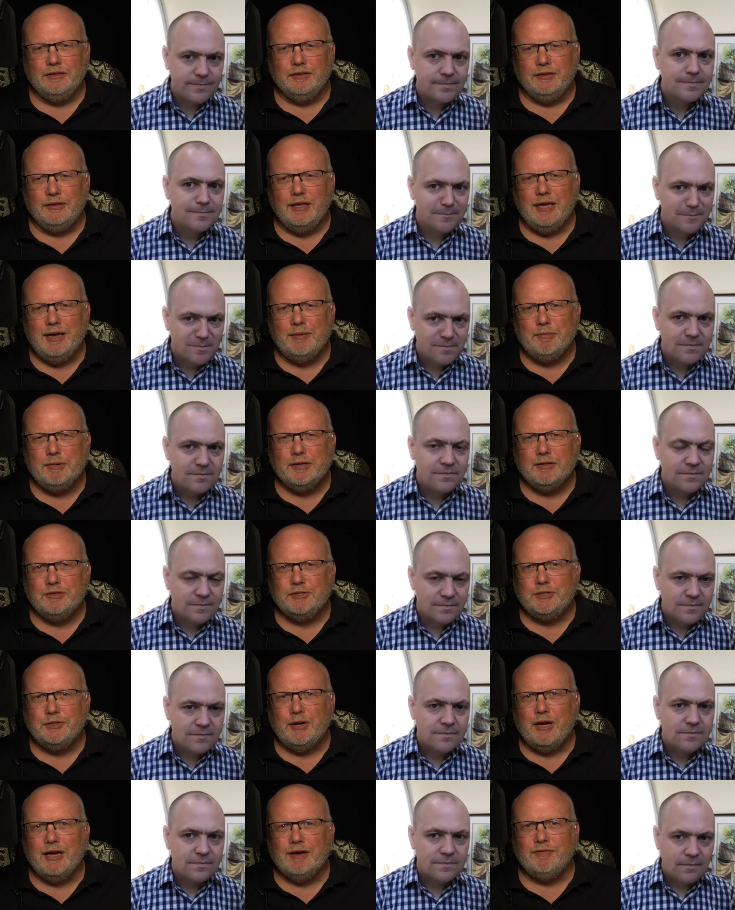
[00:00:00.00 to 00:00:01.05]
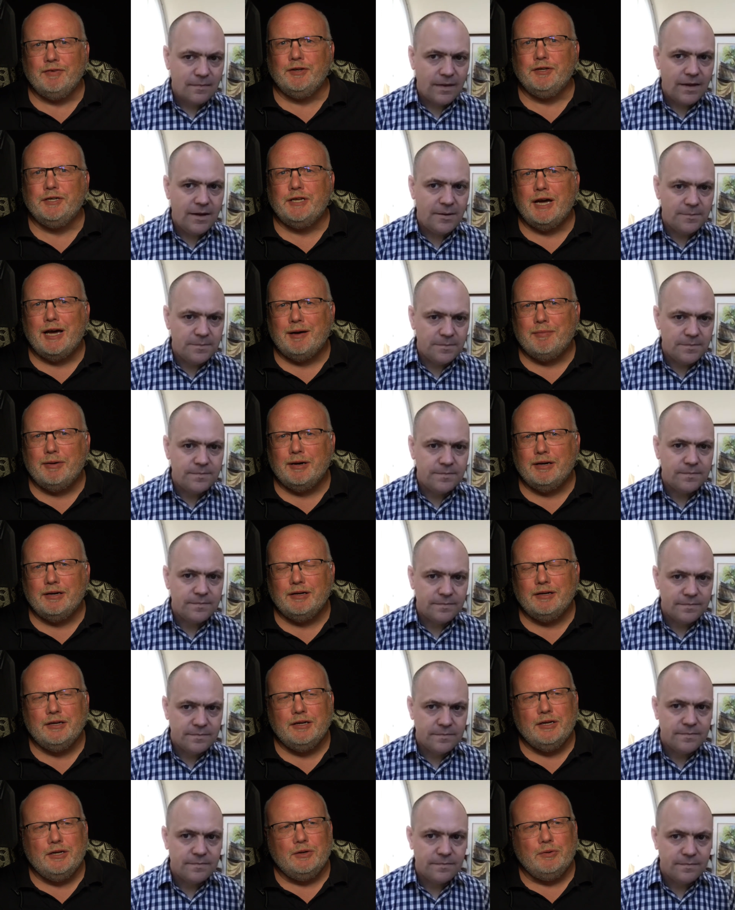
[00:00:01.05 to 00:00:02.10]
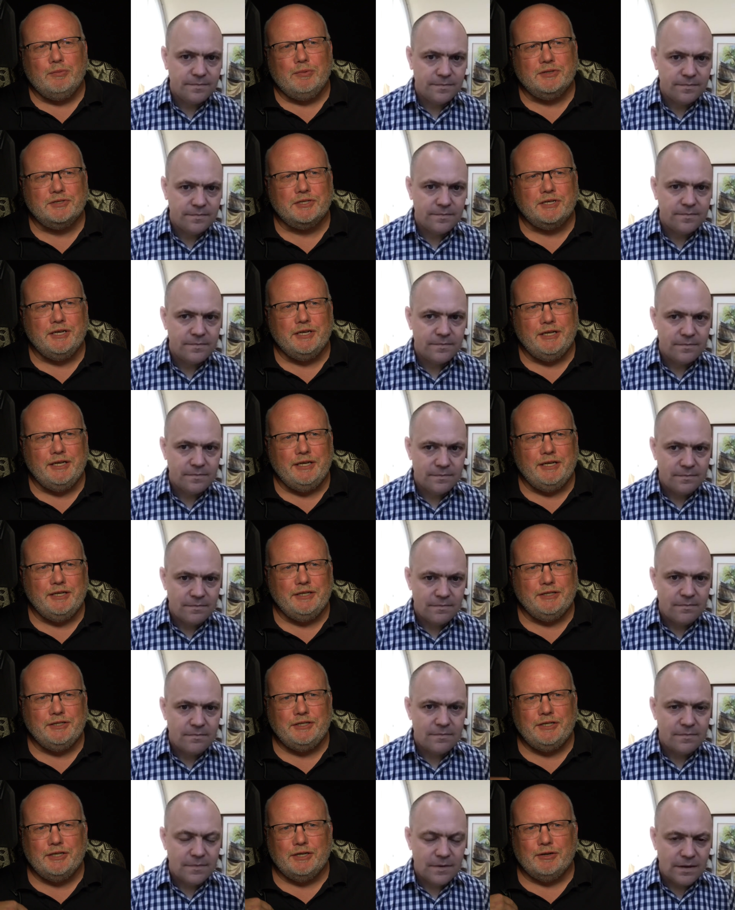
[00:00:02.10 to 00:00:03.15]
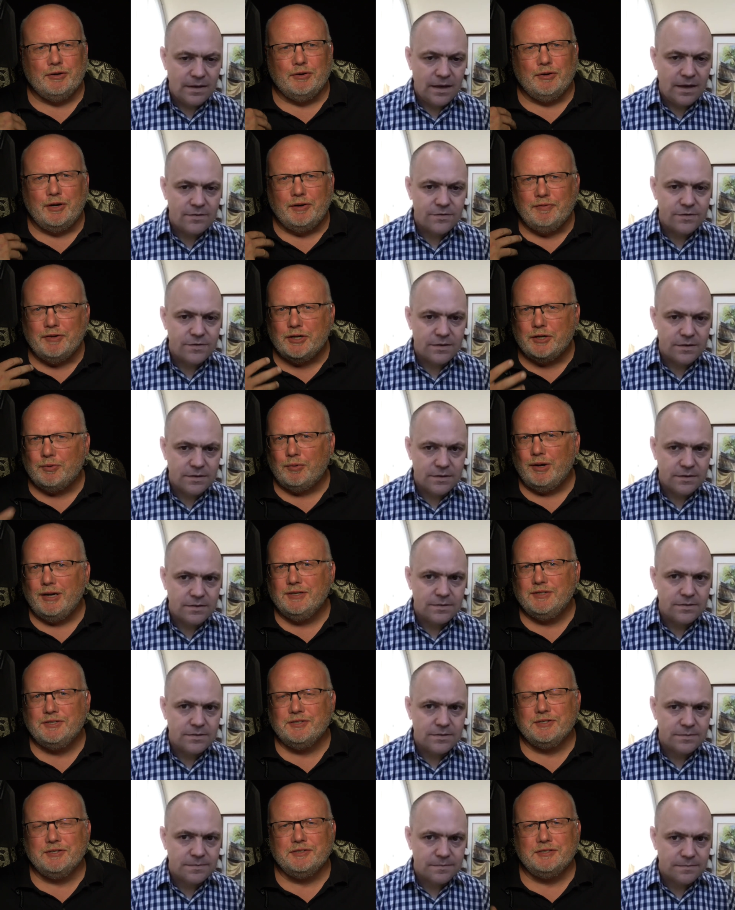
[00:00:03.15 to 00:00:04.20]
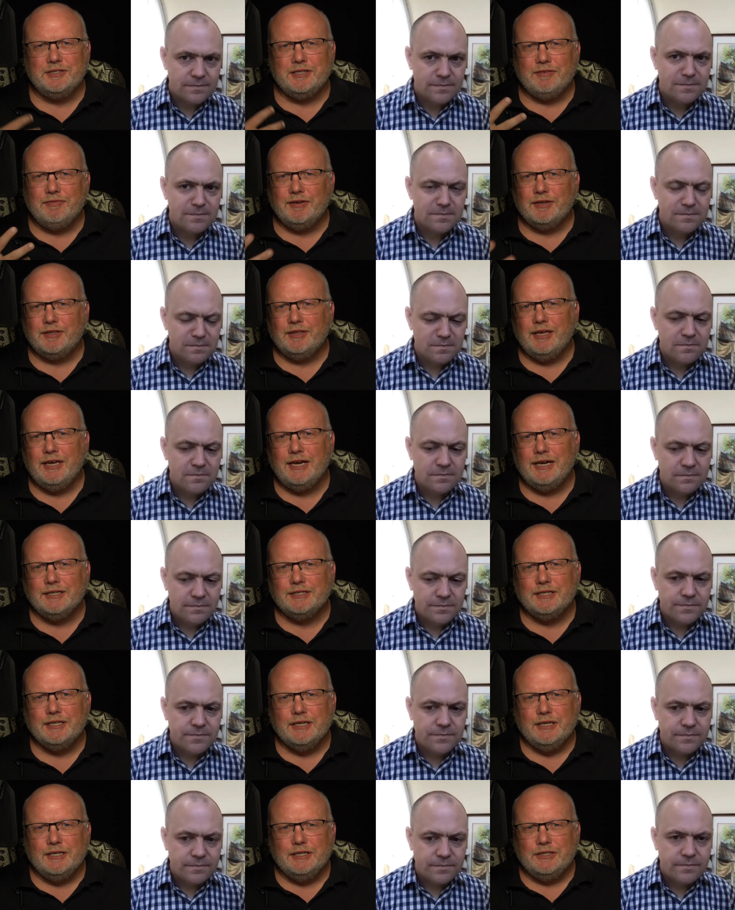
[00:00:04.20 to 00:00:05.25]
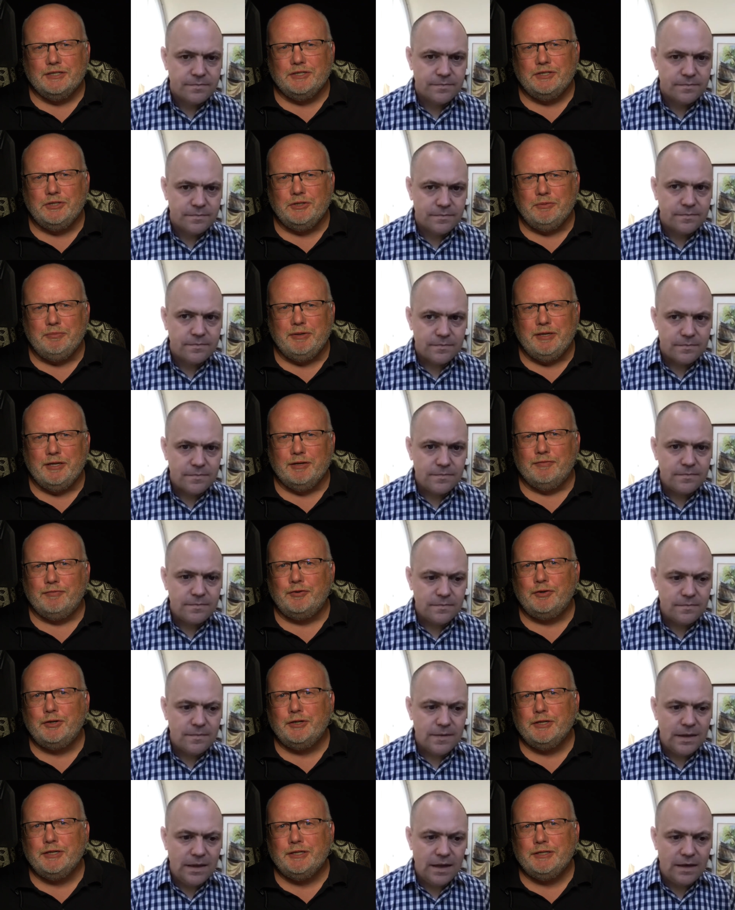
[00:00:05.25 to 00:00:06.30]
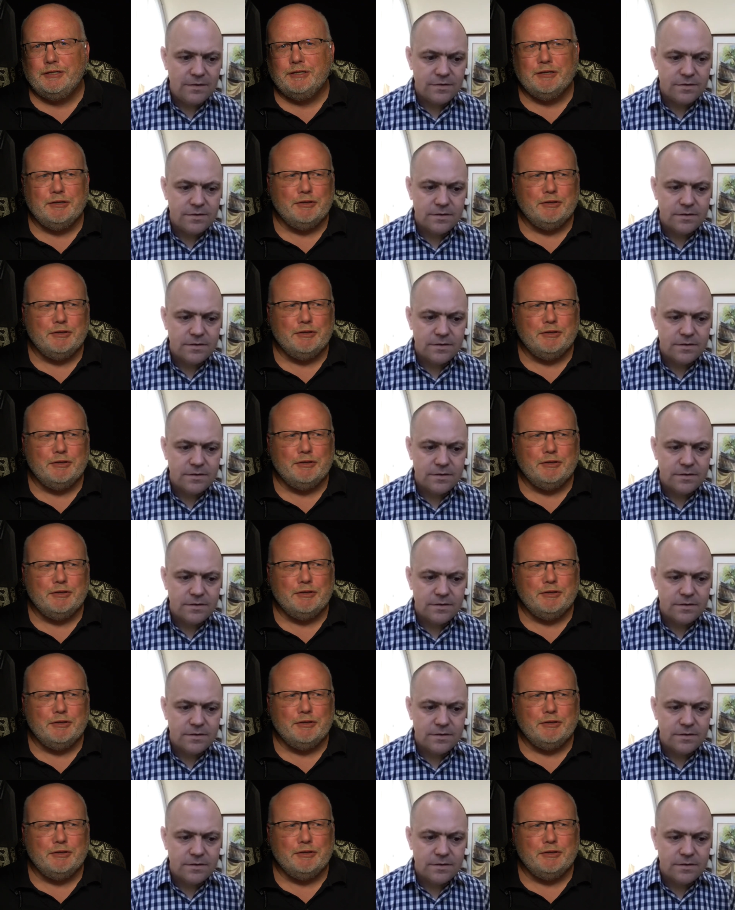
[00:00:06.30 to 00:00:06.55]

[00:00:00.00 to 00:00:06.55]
Speaker 1: Lambeth yeah. to have Indaba, was getting yes. you know every crisis and stuff like that to be averted,